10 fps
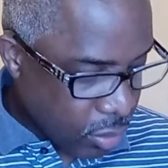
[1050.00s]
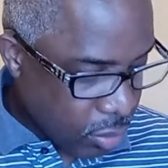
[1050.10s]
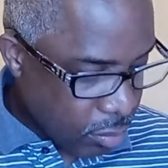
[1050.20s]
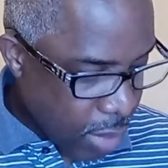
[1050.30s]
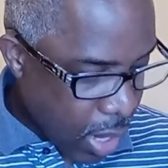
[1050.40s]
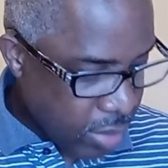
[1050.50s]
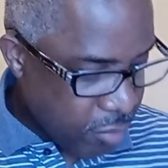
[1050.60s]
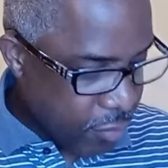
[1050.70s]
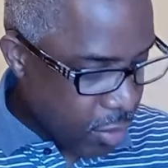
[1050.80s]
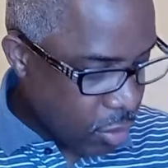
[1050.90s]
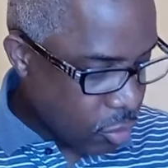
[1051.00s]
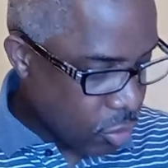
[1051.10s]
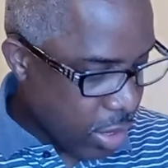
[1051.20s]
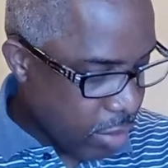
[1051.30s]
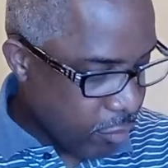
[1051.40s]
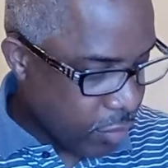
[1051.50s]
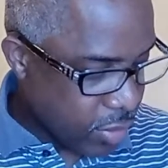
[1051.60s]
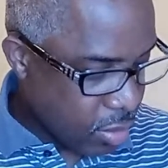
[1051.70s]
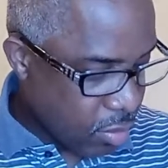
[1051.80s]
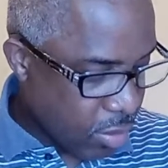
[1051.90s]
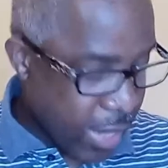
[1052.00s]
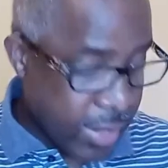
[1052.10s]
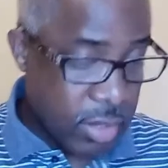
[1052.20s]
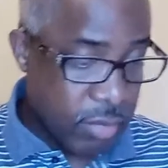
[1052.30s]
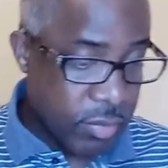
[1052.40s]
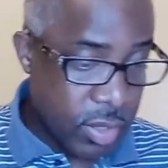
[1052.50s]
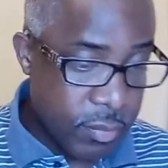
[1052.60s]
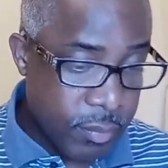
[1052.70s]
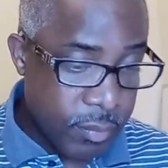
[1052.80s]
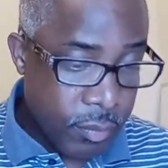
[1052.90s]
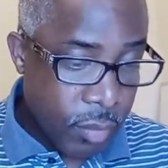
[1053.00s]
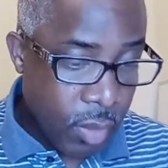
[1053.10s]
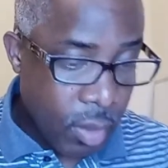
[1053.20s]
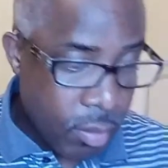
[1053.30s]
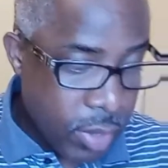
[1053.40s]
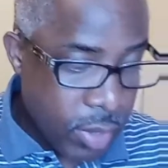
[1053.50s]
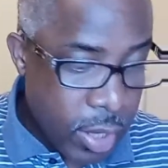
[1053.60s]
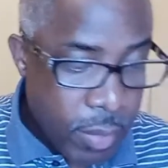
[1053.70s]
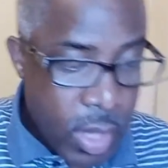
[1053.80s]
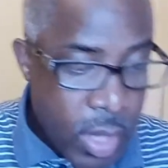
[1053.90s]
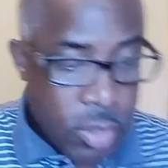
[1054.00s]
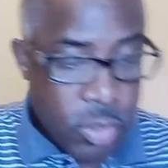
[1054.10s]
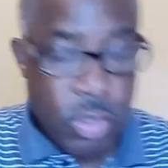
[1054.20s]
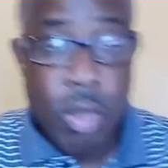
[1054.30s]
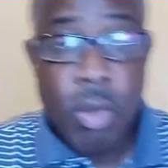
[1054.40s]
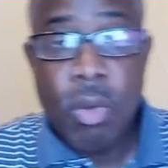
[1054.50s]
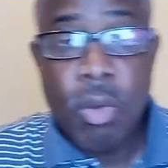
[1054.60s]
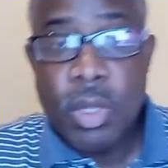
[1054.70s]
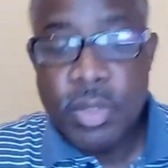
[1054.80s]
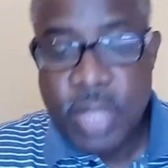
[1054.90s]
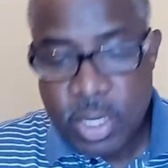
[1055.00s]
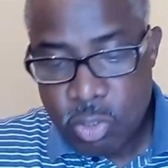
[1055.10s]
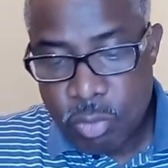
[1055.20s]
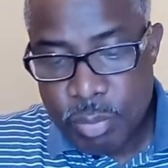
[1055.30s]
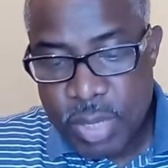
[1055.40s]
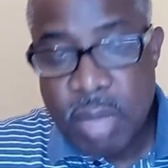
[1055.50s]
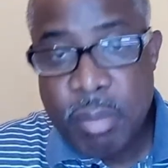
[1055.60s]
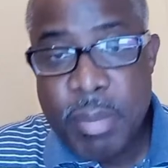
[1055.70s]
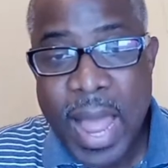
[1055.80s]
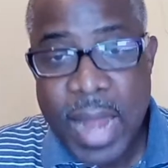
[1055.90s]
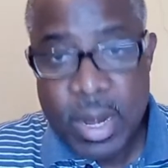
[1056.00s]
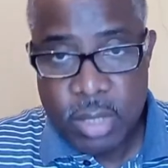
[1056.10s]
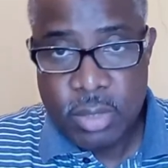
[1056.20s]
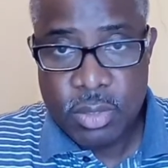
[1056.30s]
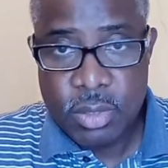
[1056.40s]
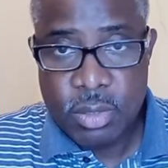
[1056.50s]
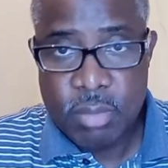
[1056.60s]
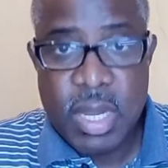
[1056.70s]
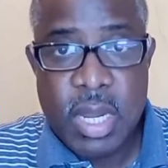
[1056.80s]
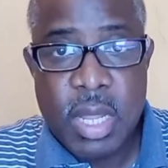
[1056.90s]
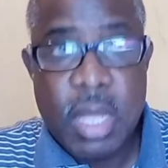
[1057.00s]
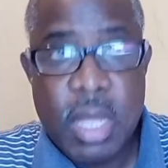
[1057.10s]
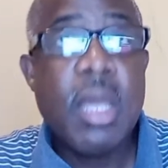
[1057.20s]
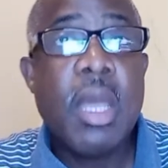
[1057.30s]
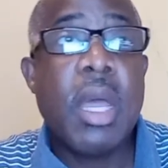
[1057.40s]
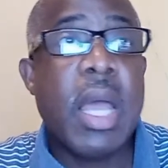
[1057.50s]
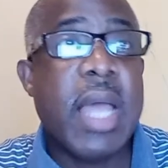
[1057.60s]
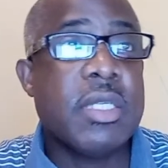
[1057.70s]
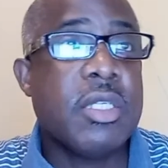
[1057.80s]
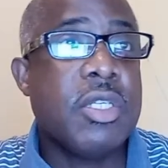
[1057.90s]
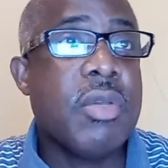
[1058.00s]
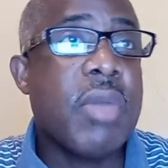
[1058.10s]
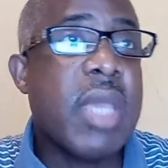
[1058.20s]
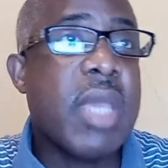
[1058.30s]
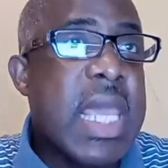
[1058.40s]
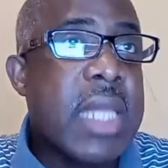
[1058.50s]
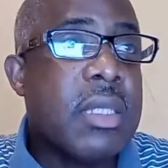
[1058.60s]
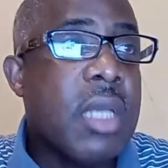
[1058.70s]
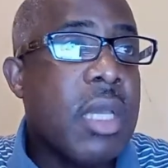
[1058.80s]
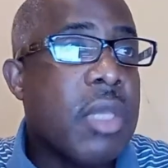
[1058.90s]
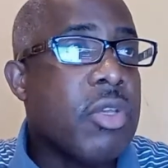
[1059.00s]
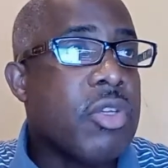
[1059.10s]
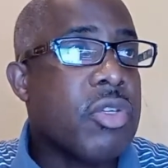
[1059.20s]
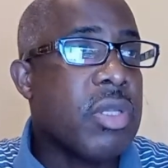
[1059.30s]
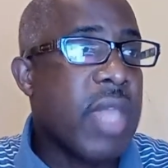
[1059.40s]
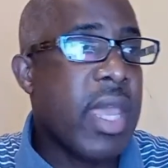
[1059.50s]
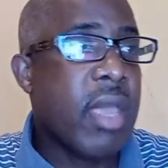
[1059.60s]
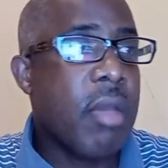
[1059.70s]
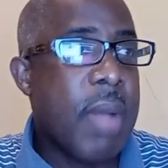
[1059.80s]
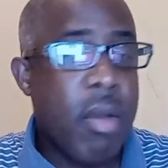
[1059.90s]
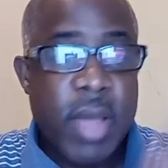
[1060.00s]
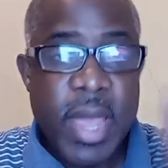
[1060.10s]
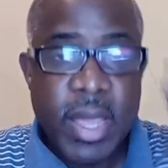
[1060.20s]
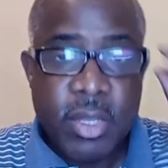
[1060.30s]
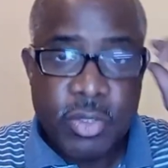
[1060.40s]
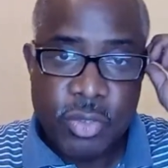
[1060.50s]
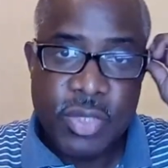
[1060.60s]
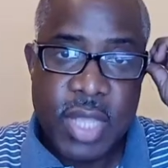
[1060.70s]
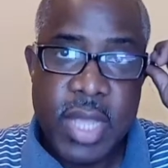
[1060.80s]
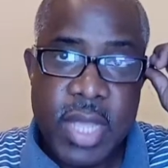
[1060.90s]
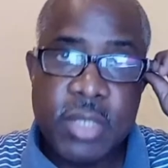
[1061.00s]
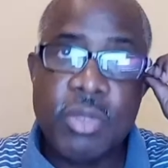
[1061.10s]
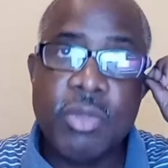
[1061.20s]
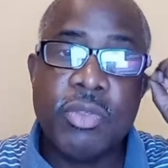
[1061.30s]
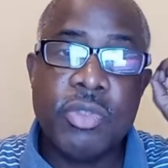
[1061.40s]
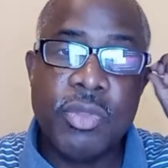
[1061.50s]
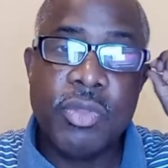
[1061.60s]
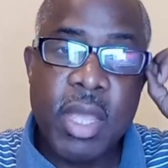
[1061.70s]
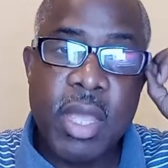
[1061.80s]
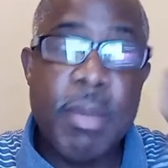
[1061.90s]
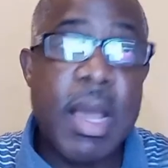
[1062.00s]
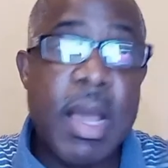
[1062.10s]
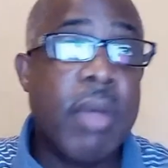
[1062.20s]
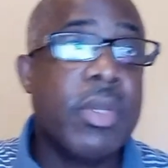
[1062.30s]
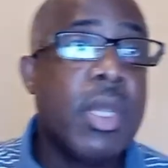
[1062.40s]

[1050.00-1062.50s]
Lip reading: body function and physical activity. Okay, so there should be a balance, meaning as you eat, you should think about exercise. You should think about,